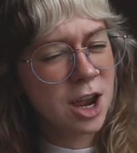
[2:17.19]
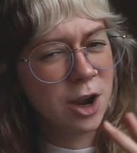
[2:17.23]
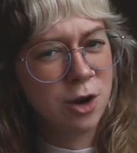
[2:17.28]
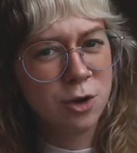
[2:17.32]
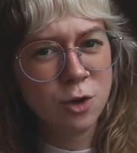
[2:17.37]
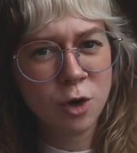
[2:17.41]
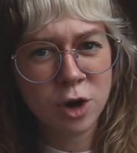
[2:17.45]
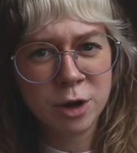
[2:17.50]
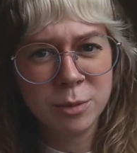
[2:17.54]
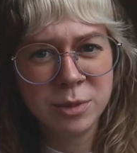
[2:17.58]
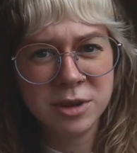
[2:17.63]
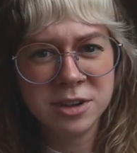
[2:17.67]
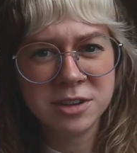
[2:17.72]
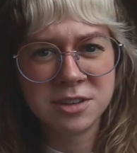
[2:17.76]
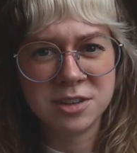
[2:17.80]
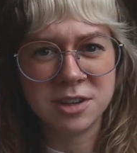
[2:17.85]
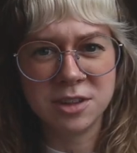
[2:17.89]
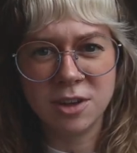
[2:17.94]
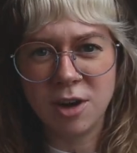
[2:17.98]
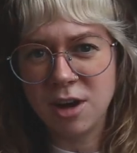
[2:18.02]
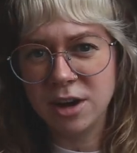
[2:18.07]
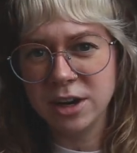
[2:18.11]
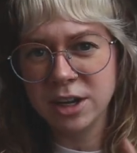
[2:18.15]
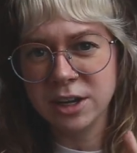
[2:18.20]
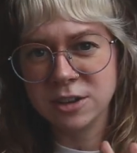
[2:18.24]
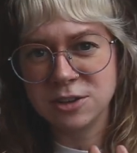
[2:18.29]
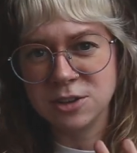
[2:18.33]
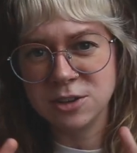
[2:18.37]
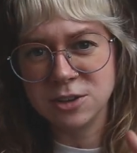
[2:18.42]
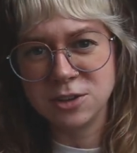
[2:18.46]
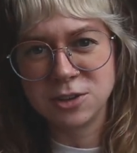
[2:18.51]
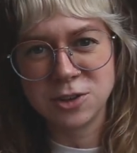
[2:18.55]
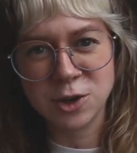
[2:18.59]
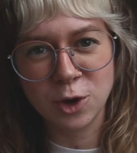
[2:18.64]
enormous and the
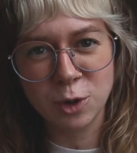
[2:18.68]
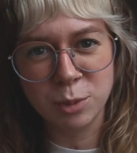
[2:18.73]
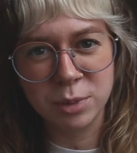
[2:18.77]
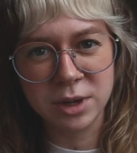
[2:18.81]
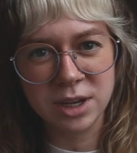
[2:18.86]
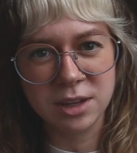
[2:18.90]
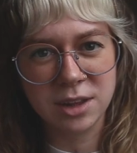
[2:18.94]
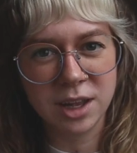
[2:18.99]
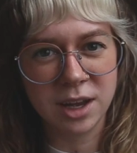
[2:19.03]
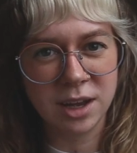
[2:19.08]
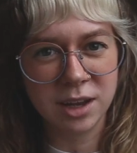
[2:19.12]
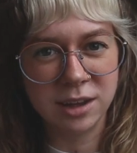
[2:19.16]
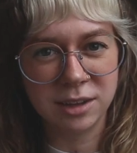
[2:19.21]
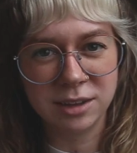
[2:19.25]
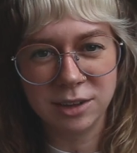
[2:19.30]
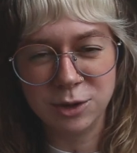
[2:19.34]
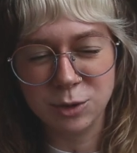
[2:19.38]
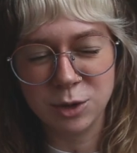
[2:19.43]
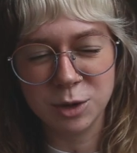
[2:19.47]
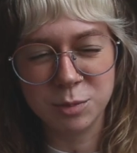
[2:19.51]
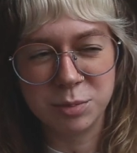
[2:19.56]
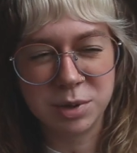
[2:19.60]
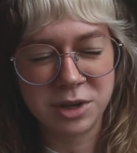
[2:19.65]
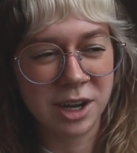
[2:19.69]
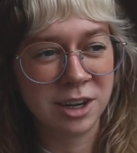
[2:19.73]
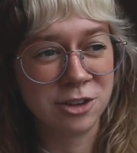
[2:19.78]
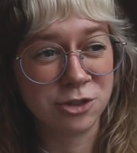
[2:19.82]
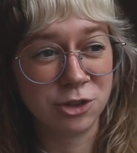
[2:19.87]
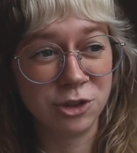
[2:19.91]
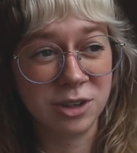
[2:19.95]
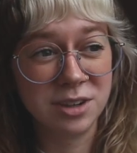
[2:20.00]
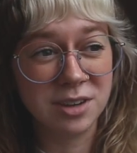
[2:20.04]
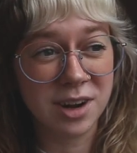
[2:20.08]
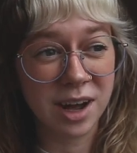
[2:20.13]
audience is so big that you could
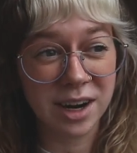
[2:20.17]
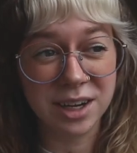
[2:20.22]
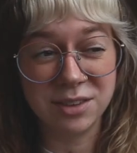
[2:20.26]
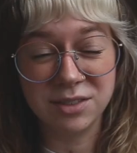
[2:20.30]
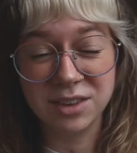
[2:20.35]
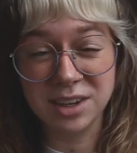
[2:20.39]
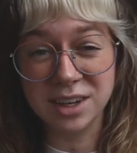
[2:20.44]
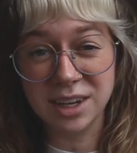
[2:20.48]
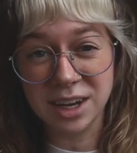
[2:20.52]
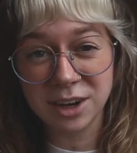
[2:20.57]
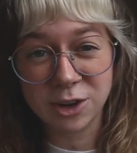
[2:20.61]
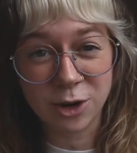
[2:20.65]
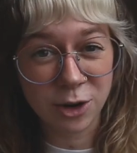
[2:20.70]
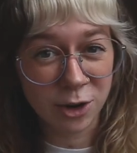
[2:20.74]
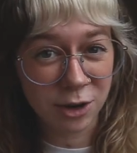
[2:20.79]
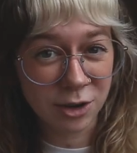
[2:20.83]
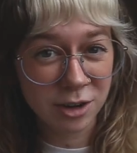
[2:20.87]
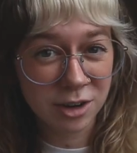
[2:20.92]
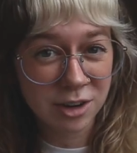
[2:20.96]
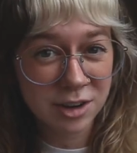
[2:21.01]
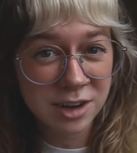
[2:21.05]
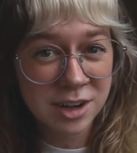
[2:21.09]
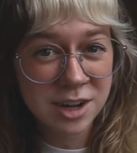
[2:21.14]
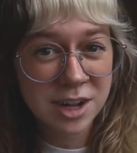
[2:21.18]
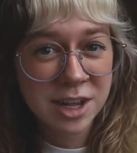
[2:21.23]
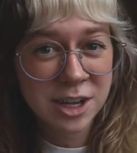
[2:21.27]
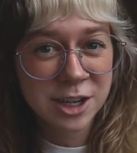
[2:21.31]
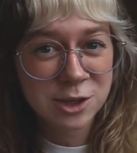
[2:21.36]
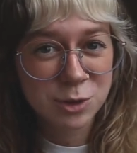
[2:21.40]
potentially not even get heard.